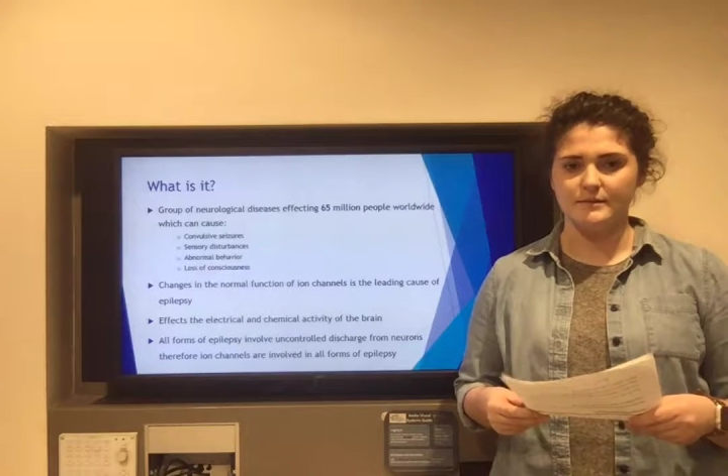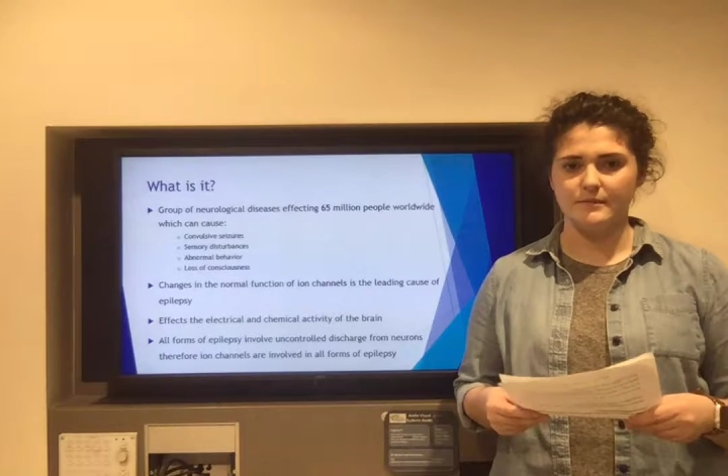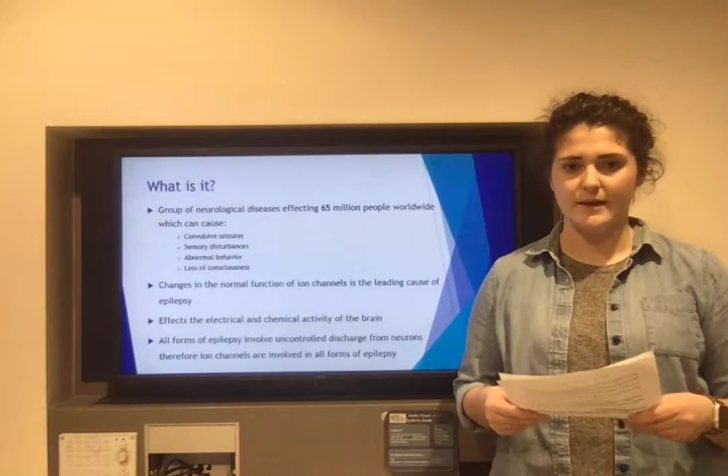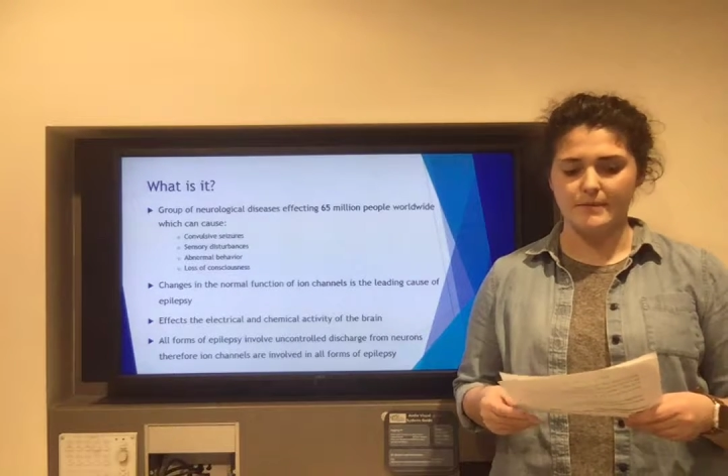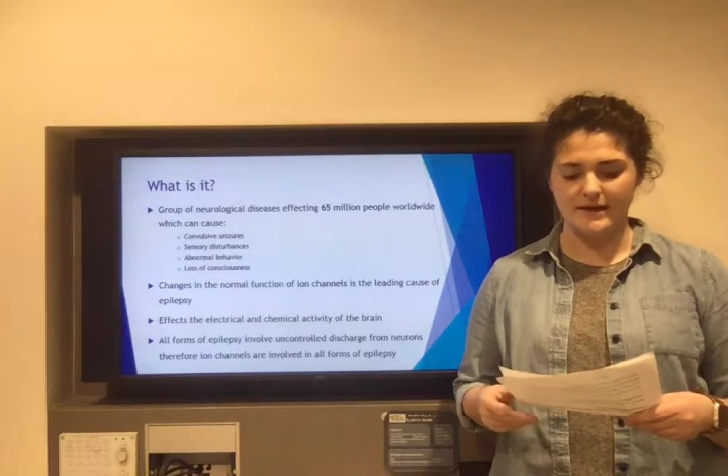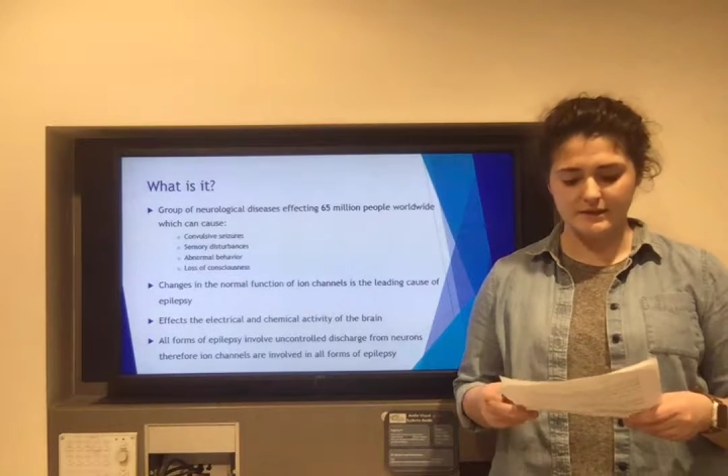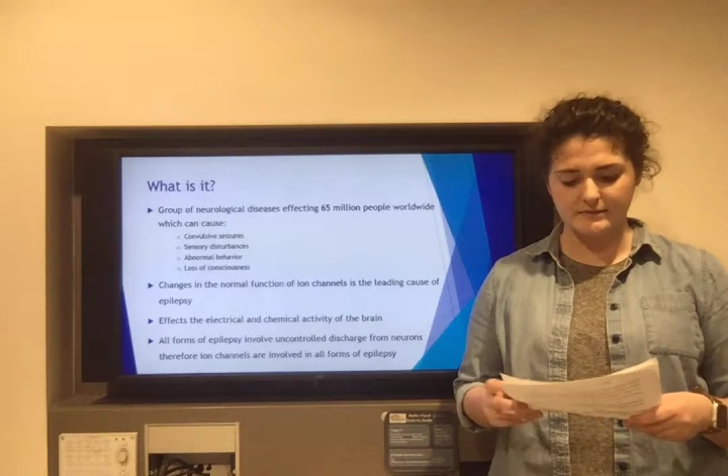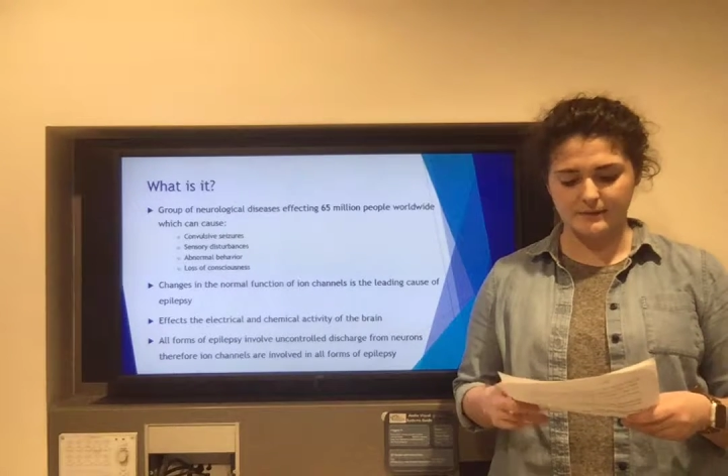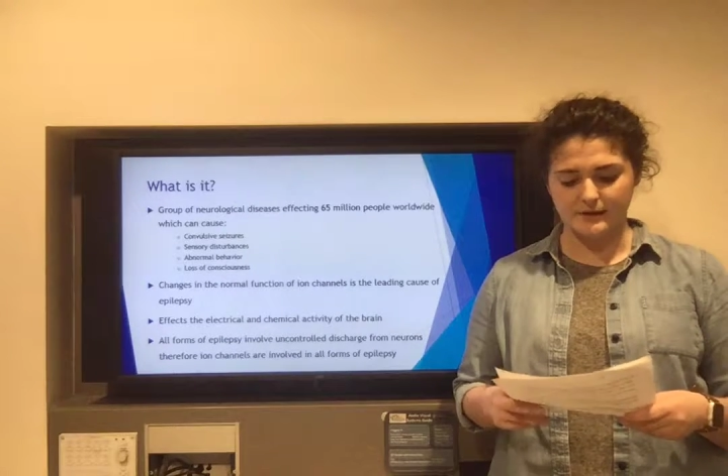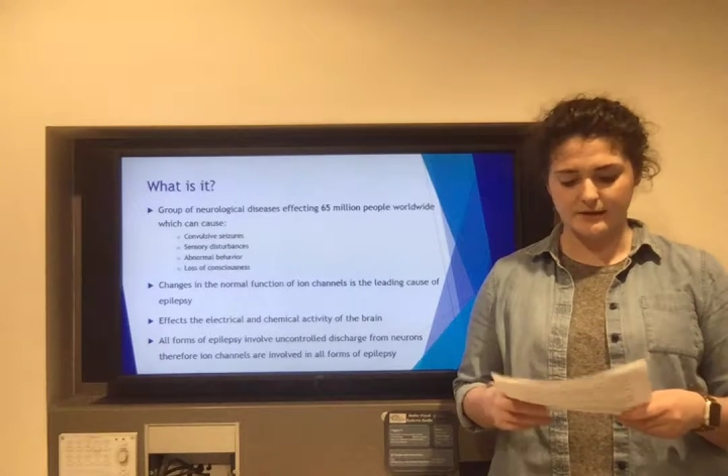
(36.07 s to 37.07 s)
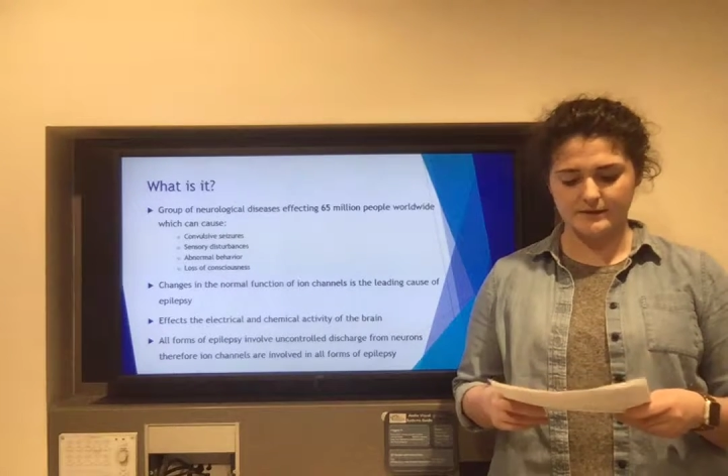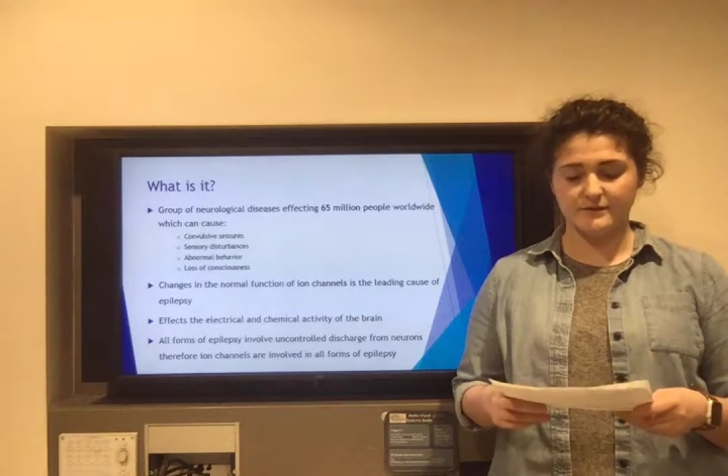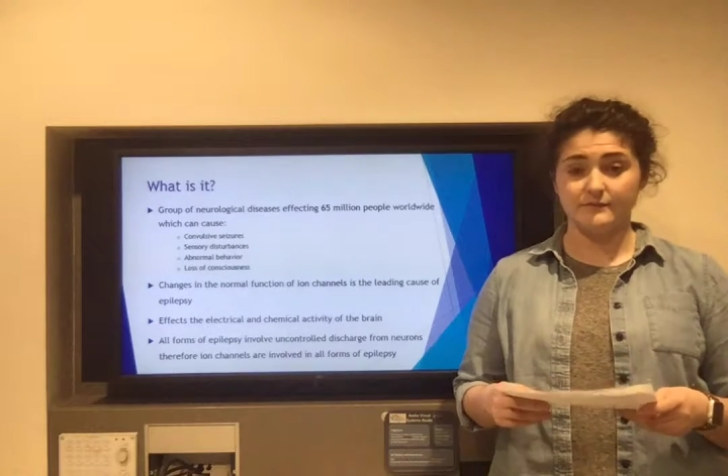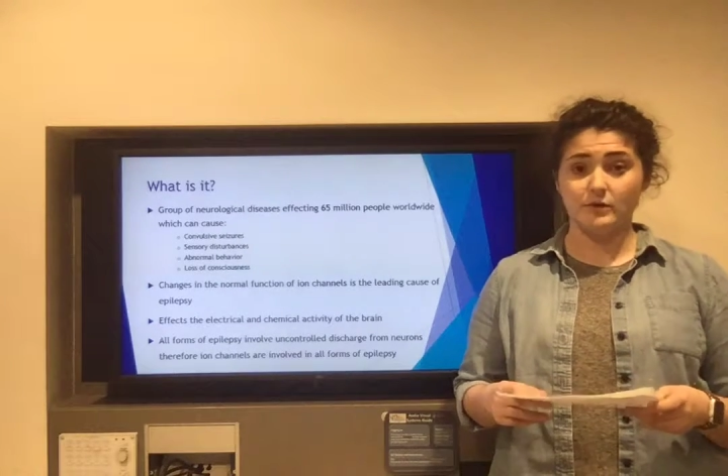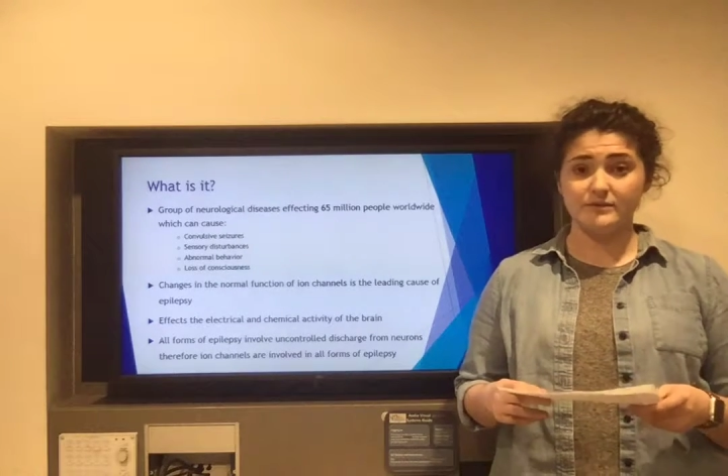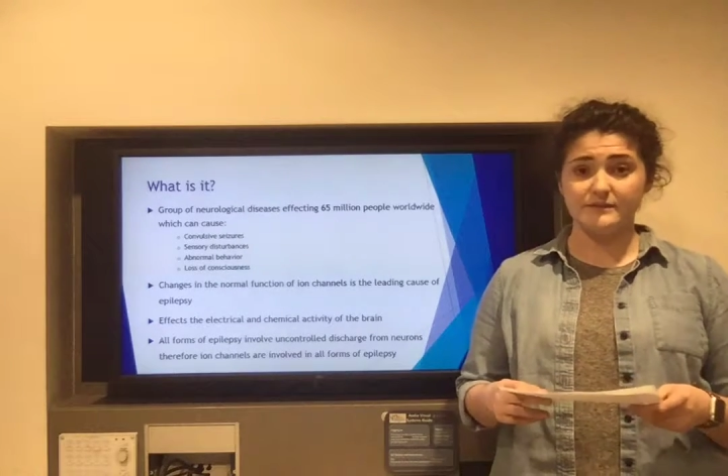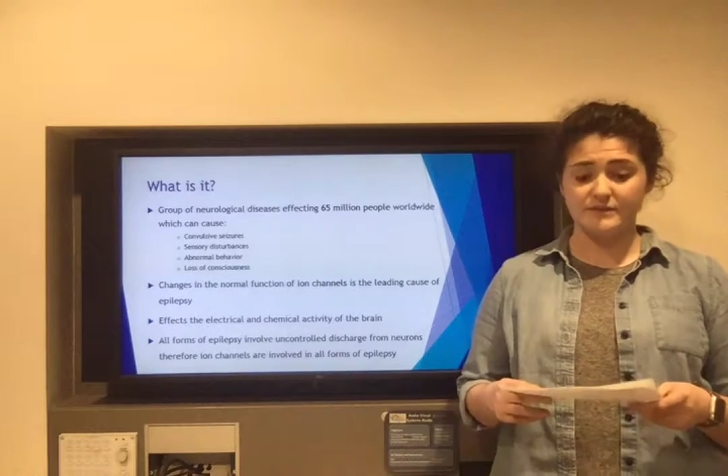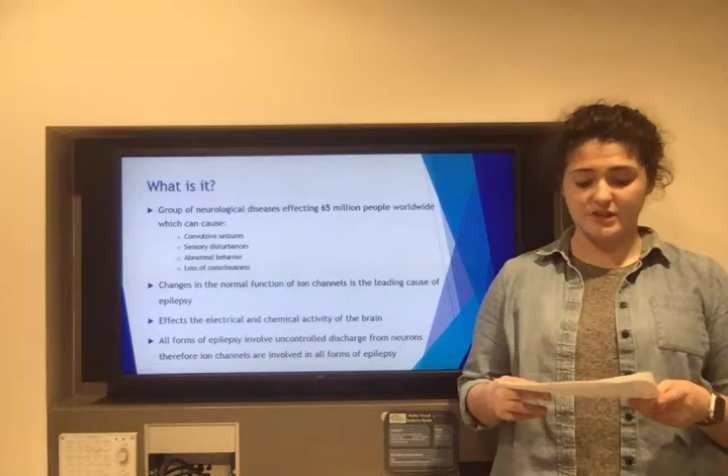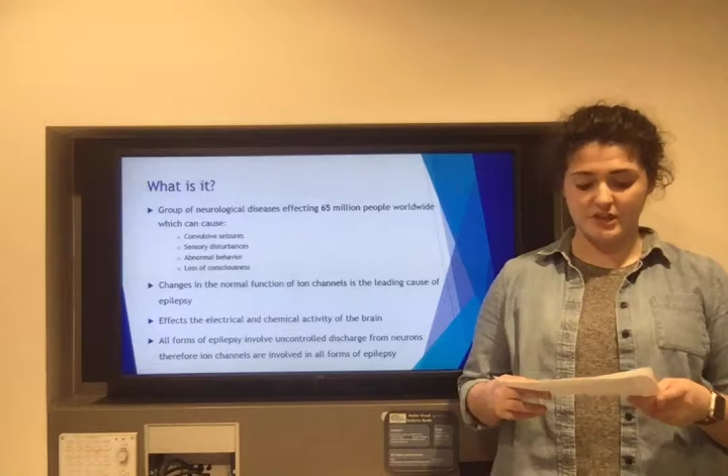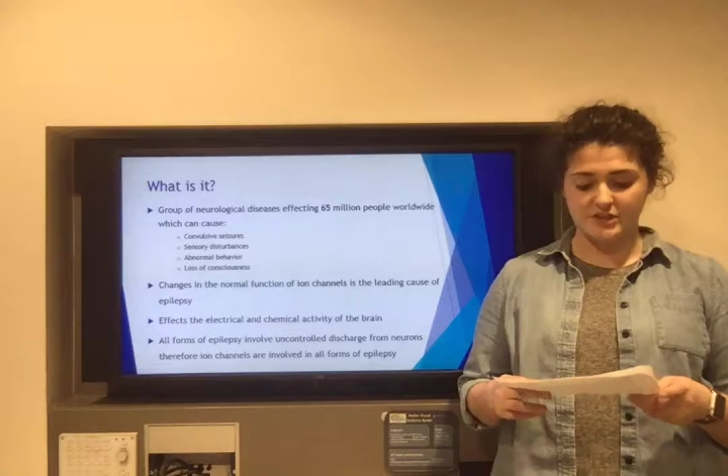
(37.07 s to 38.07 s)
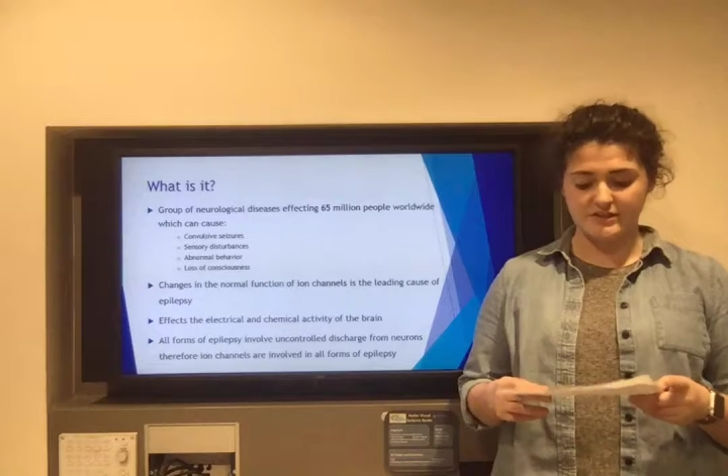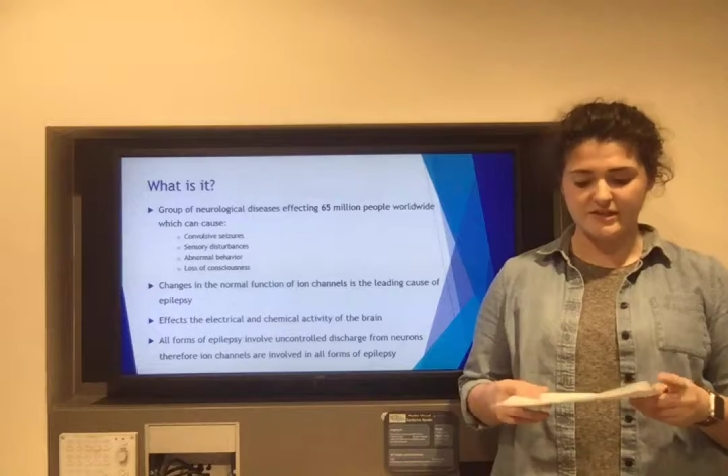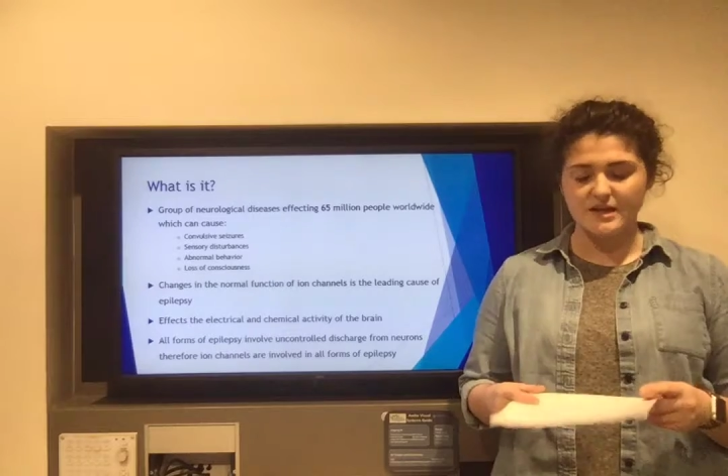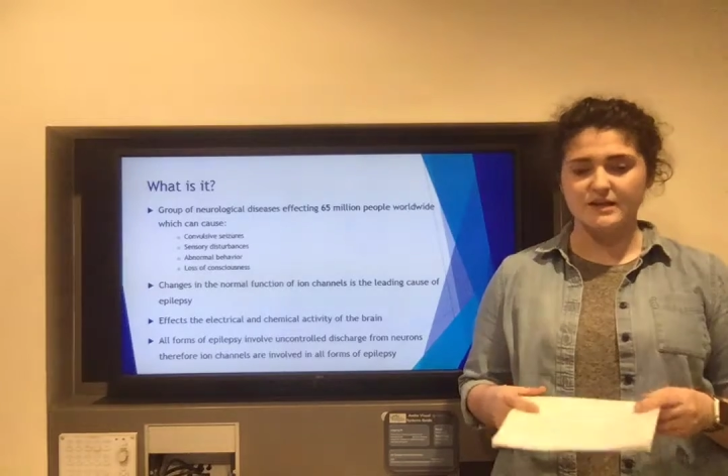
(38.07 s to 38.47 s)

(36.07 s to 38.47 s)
they may experience convulsive seizures,